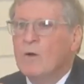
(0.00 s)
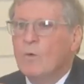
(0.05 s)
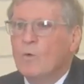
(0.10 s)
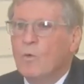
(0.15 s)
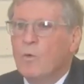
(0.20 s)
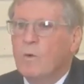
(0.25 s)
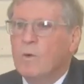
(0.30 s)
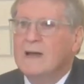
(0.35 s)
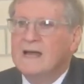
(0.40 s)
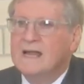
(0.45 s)

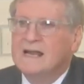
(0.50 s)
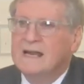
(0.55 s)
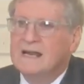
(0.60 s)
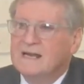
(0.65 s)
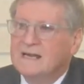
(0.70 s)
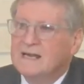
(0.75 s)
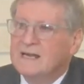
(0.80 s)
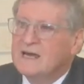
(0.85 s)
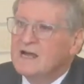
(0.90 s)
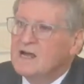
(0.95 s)

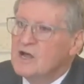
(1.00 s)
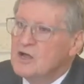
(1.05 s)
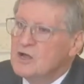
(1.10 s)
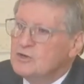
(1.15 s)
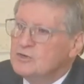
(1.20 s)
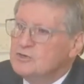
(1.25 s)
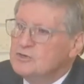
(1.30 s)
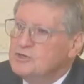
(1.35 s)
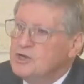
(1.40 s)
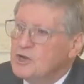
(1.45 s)
will
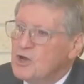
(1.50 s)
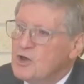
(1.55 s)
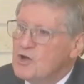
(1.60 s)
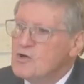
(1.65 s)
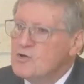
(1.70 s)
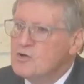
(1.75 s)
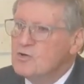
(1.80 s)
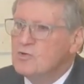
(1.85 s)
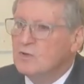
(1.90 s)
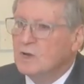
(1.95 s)

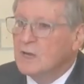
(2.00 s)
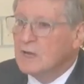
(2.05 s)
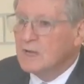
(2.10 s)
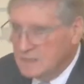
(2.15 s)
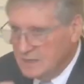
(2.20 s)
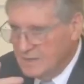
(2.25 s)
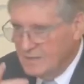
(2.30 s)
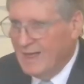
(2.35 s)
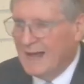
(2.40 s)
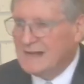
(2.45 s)
do.
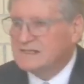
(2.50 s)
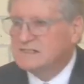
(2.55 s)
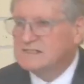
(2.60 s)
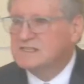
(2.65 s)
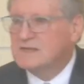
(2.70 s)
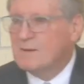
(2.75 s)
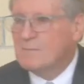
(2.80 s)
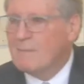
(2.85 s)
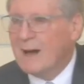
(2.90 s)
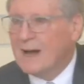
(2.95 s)
That's
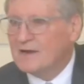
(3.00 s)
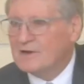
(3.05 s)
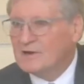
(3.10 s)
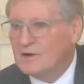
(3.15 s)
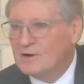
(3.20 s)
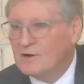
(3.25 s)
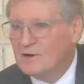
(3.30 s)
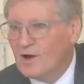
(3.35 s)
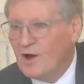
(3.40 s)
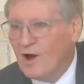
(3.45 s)
the
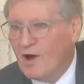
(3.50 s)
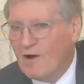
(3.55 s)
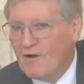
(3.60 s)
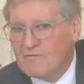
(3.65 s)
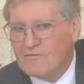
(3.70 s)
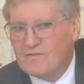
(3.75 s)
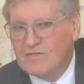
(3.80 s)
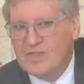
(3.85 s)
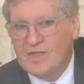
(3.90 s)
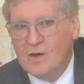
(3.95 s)
matter of
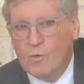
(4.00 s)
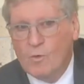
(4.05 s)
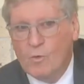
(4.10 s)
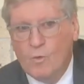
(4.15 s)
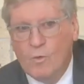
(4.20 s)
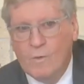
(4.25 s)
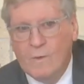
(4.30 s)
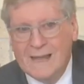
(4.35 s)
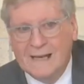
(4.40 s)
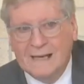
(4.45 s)
the
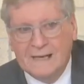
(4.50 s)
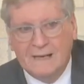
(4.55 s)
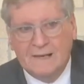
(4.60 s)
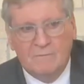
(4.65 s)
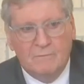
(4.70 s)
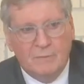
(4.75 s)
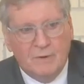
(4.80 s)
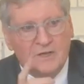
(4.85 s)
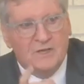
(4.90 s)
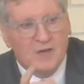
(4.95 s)
will.
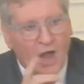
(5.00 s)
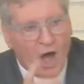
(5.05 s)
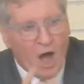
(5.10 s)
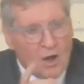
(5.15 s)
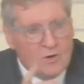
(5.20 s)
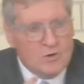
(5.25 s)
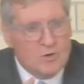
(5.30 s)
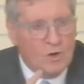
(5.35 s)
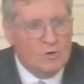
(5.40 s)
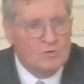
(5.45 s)
But
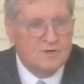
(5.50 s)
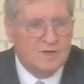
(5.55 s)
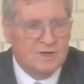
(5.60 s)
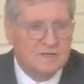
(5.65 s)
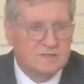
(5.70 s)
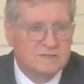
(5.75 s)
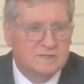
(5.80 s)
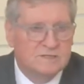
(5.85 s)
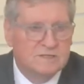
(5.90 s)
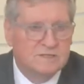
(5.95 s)
now
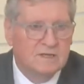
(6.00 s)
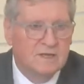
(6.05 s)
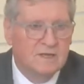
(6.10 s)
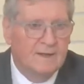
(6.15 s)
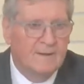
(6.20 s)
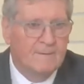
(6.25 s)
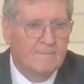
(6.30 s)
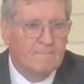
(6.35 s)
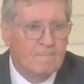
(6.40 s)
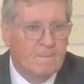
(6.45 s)
notice,
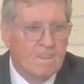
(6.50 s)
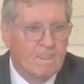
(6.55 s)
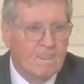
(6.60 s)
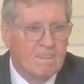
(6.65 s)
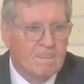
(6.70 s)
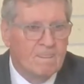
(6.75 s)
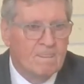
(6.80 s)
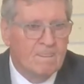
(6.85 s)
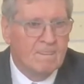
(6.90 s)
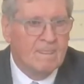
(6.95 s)

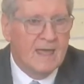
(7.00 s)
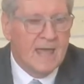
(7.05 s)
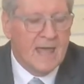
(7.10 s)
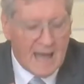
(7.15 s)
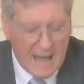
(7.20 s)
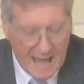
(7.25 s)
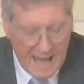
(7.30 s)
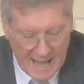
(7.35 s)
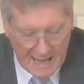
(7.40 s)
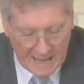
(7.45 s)
they
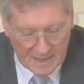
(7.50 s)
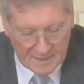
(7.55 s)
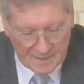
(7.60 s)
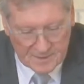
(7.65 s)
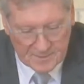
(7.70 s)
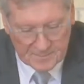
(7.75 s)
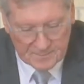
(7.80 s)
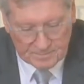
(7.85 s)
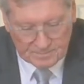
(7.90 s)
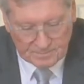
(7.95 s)
add,
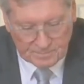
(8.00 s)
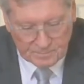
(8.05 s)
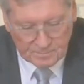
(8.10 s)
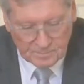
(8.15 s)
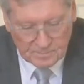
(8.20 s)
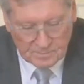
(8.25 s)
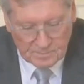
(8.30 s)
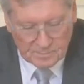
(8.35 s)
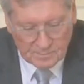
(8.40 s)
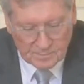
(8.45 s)

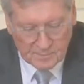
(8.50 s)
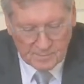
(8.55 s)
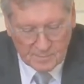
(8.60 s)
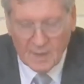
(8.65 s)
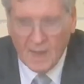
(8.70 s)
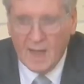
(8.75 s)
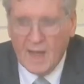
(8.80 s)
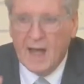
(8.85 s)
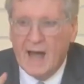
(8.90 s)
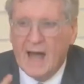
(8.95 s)

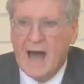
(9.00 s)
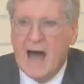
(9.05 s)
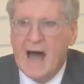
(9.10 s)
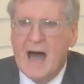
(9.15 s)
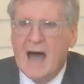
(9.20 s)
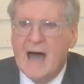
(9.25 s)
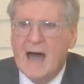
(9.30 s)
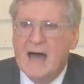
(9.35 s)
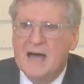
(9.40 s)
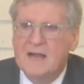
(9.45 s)

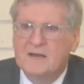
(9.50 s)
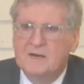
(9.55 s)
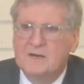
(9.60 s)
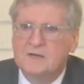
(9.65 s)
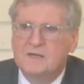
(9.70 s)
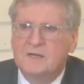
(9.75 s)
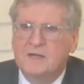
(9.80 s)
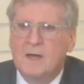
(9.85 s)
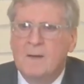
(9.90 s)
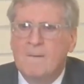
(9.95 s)

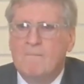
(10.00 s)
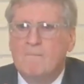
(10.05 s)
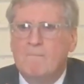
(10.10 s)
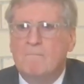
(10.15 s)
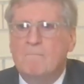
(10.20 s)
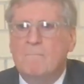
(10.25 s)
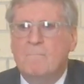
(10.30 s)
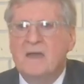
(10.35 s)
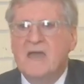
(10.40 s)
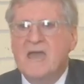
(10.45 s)
and
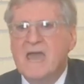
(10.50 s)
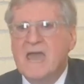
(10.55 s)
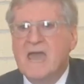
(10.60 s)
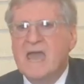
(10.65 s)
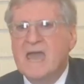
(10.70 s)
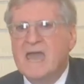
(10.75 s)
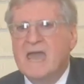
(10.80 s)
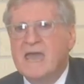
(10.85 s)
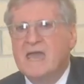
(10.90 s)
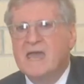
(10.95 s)

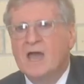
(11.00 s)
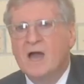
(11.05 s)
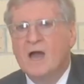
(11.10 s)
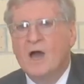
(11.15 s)
be